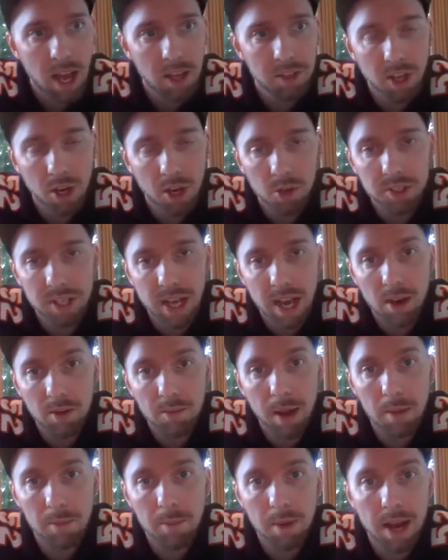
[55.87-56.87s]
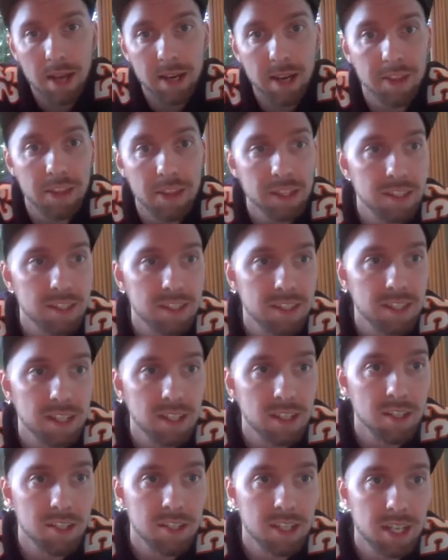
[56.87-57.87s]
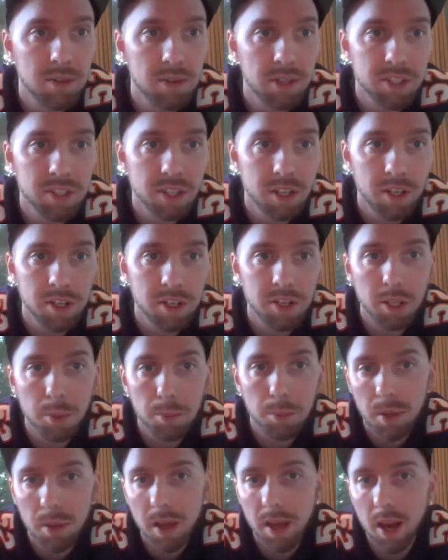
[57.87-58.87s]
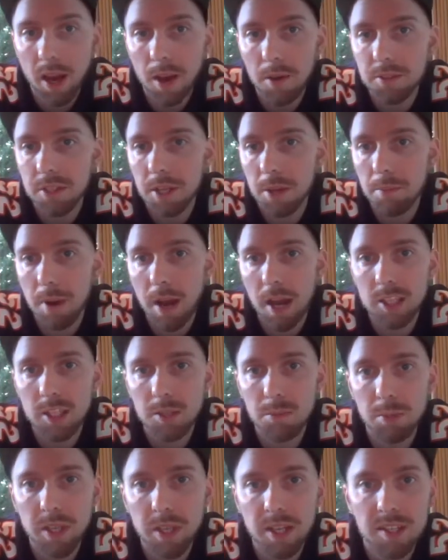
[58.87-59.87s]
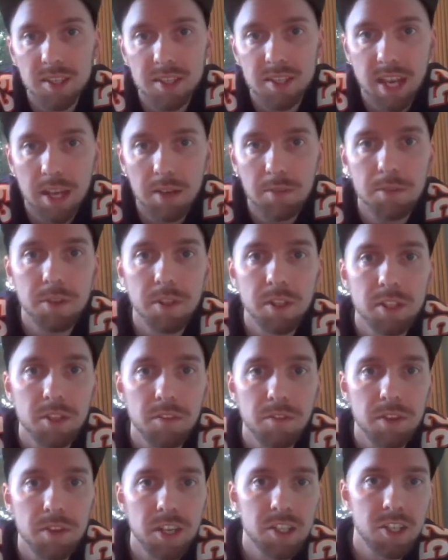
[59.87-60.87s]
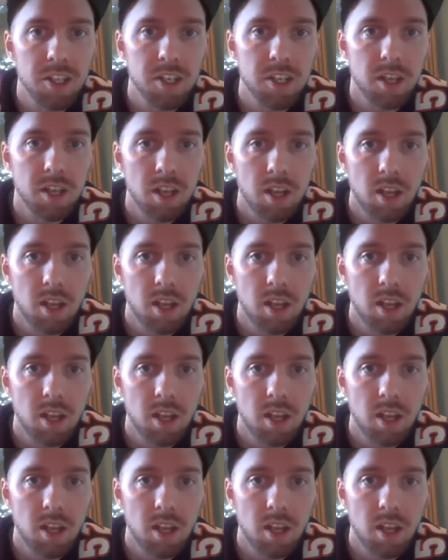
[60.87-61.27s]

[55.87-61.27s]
no doubt in my mind, I think the Steelers can return to the playoffs and possibly contend for the division.